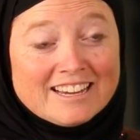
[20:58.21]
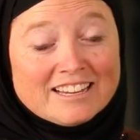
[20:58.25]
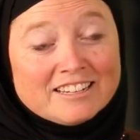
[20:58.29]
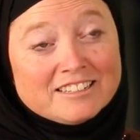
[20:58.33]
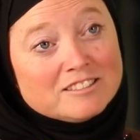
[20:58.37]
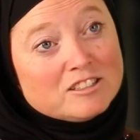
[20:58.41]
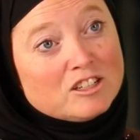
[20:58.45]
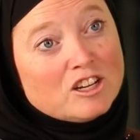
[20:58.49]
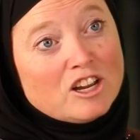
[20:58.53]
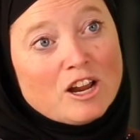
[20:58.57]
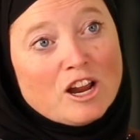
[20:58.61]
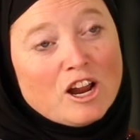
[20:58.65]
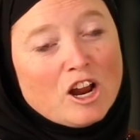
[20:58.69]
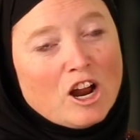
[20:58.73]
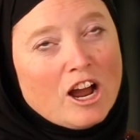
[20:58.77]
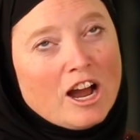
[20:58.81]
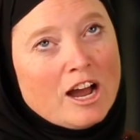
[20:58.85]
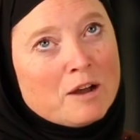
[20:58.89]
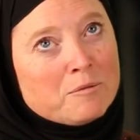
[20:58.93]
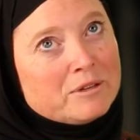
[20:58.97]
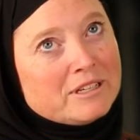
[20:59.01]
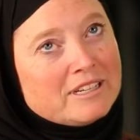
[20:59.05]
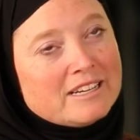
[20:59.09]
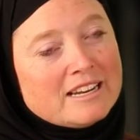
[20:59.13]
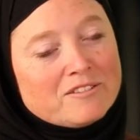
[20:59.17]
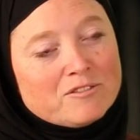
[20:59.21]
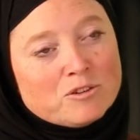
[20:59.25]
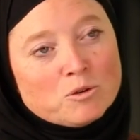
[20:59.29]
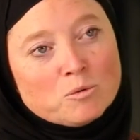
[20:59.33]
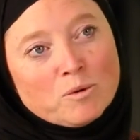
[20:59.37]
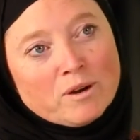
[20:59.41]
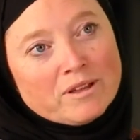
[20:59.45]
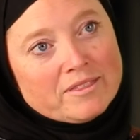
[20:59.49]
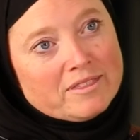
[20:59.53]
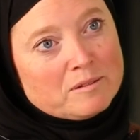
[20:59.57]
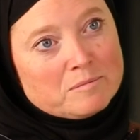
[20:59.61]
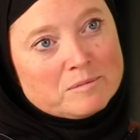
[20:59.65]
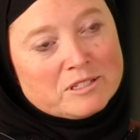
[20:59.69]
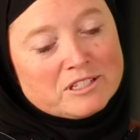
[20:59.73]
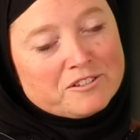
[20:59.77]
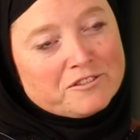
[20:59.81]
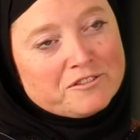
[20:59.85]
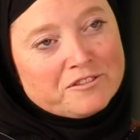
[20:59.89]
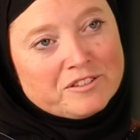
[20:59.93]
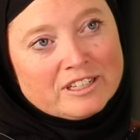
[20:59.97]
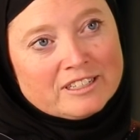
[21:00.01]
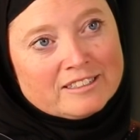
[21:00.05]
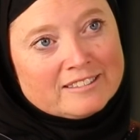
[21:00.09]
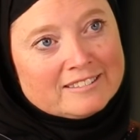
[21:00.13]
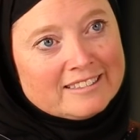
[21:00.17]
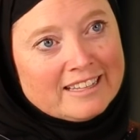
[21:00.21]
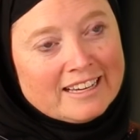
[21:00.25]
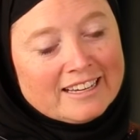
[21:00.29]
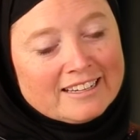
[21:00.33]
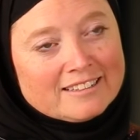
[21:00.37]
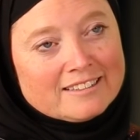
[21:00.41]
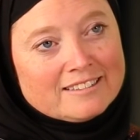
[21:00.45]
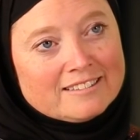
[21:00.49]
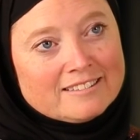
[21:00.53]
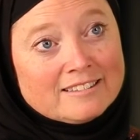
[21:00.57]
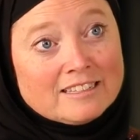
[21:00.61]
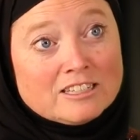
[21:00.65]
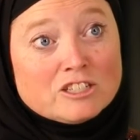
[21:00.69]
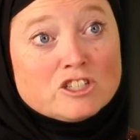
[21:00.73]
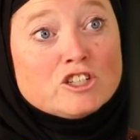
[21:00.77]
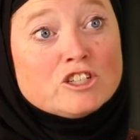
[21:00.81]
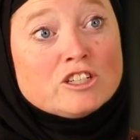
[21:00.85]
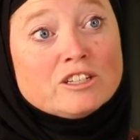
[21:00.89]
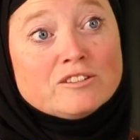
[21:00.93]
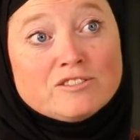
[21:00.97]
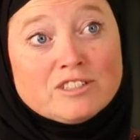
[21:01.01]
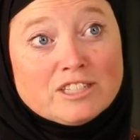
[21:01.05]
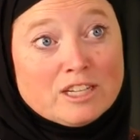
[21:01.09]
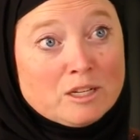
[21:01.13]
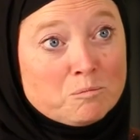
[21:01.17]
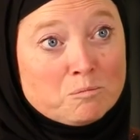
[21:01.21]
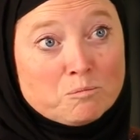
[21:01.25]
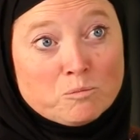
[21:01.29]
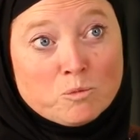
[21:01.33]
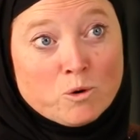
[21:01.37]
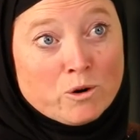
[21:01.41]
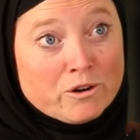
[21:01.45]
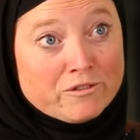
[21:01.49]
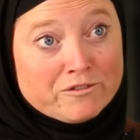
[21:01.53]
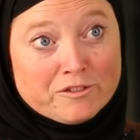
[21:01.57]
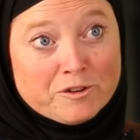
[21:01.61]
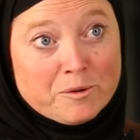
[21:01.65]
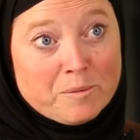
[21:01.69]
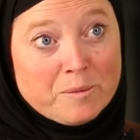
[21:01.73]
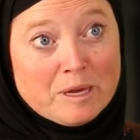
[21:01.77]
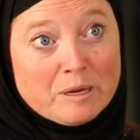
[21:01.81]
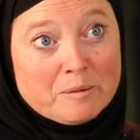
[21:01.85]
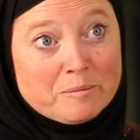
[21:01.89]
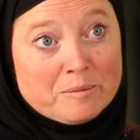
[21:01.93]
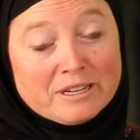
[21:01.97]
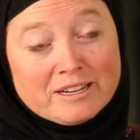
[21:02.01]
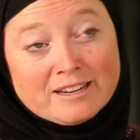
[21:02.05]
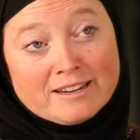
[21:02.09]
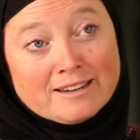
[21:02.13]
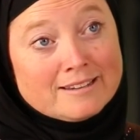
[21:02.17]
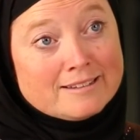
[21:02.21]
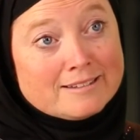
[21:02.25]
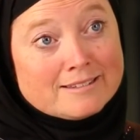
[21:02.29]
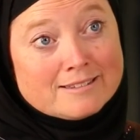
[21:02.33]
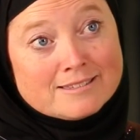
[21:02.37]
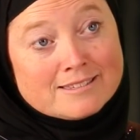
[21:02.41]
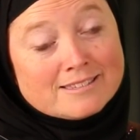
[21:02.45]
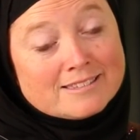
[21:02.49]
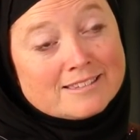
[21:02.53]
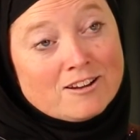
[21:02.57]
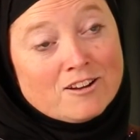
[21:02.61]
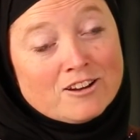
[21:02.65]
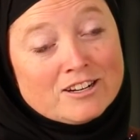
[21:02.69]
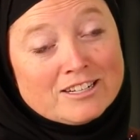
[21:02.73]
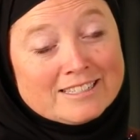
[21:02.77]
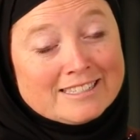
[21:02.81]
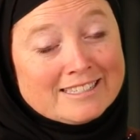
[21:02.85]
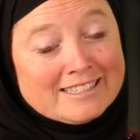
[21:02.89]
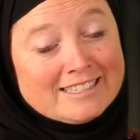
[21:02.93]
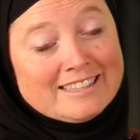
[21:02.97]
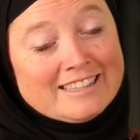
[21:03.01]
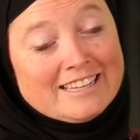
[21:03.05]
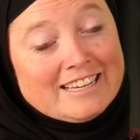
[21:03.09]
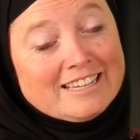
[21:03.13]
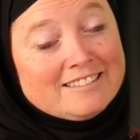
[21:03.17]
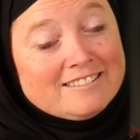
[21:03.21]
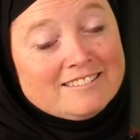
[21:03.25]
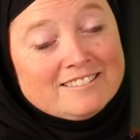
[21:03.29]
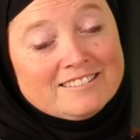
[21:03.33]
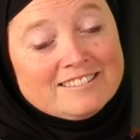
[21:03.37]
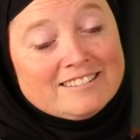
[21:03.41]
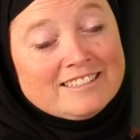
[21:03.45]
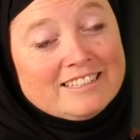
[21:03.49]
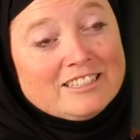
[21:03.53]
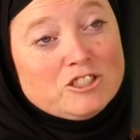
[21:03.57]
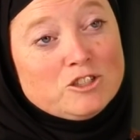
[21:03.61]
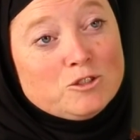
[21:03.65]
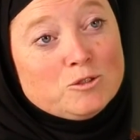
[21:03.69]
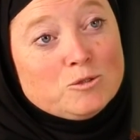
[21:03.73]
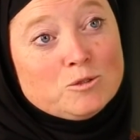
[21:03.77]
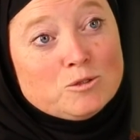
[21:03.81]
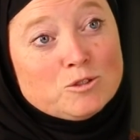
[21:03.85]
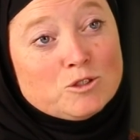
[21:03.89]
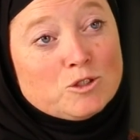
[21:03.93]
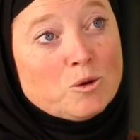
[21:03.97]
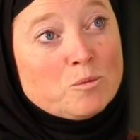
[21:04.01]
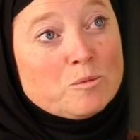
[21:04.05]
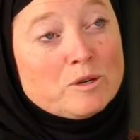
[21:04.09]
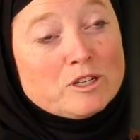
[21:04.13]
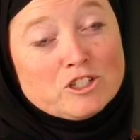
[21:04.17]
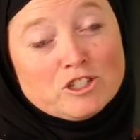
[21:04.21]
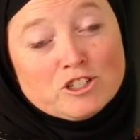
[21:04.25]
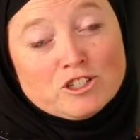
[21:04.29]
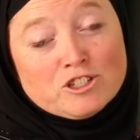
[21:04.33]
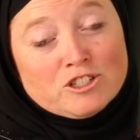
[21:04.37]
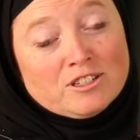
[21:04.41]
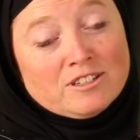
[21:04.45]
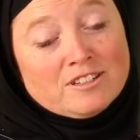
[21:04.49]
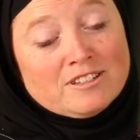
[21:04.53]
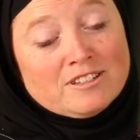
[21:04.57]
And I would never want them to feel like they should have done more for me because honestly, they, they do so much.